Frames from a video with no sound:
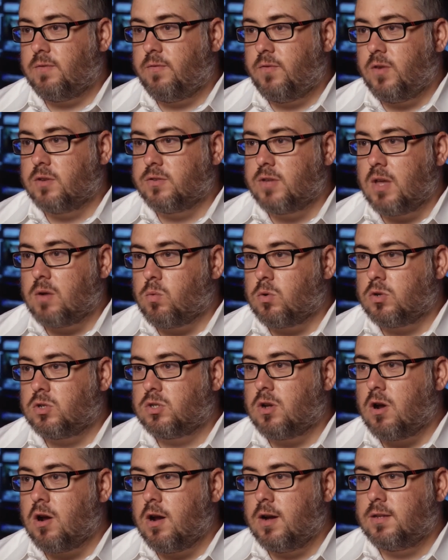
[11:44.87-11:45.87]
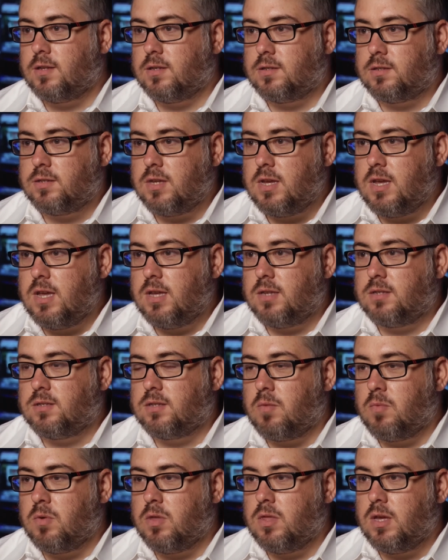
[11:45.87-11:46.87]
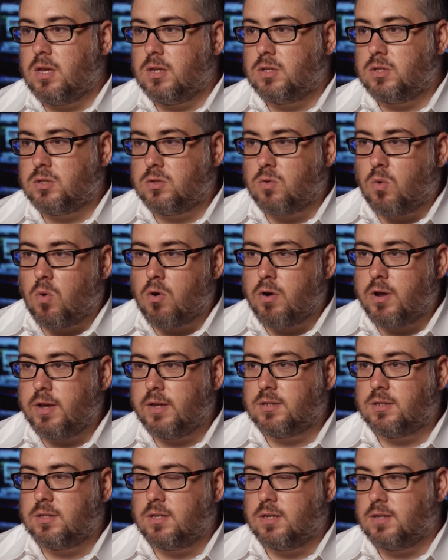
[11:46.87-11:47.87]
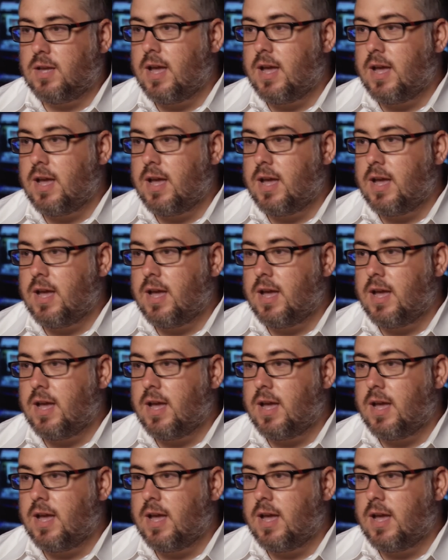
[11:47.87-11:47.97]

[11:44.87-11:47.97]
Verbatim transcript: feels like we're starting to see some of these stories, these